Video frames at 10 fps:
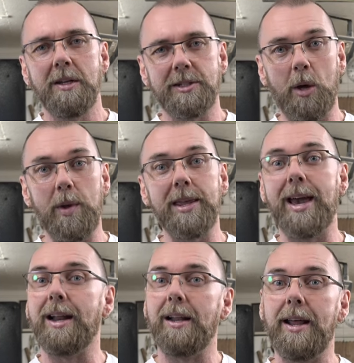so that we can
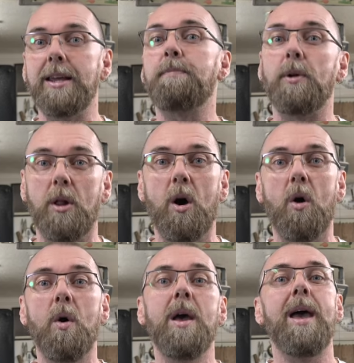get a link
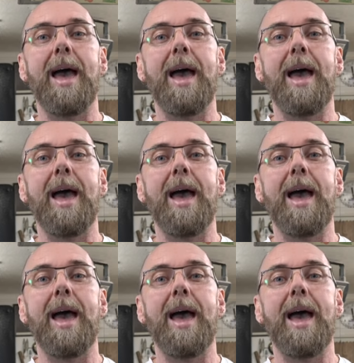below